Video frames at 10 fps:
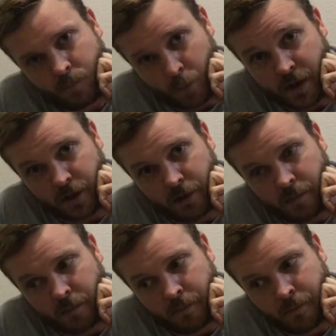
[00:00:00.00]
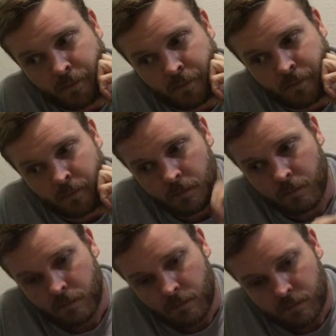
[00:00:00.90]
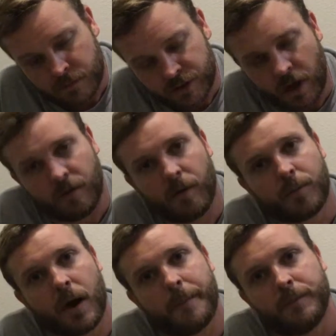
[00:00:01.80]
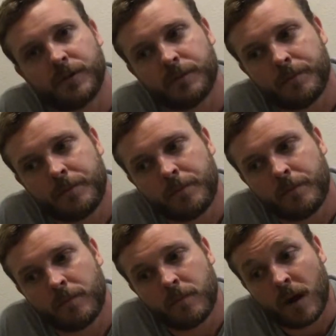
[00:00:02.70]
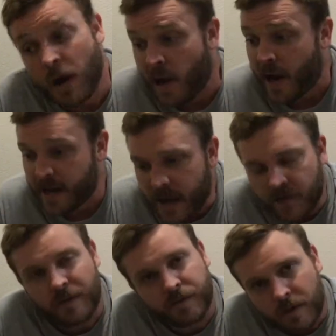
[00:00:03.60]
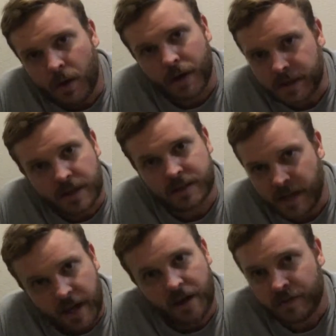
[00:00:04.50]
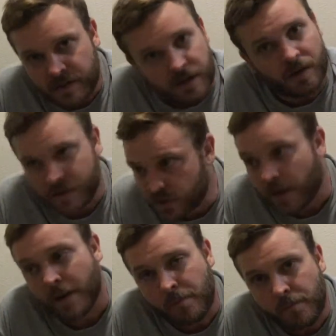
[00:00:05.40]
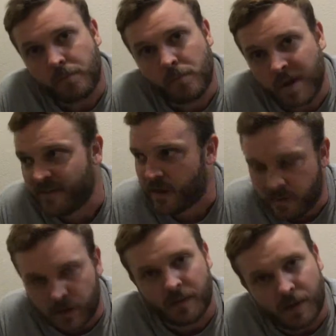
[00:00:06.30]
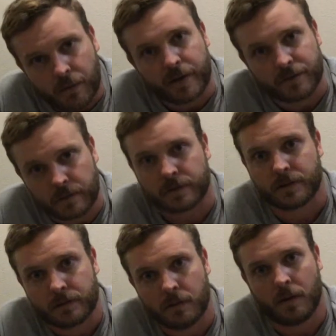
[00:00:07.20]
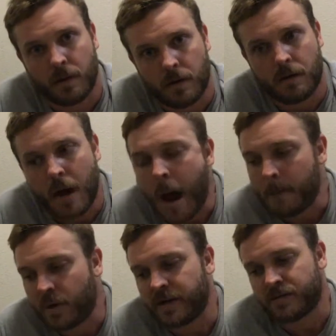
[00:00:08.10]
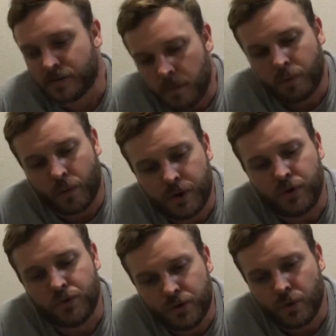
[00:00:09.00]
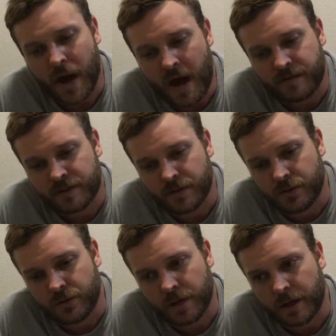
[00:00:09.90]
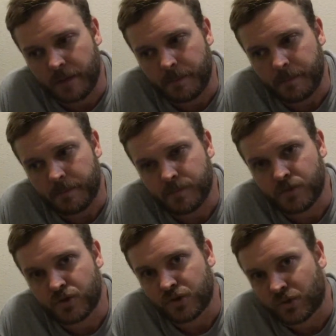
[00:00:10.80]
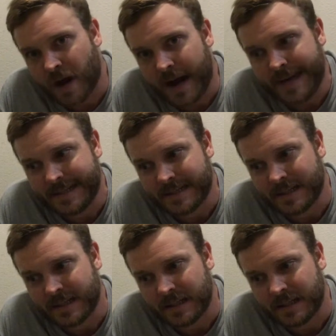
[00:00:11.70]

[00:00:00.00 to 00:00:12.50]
will solve all problems. And yeah, the free market does take care of itself. It's great if you have unlimited resources. But at some point, you do have to try to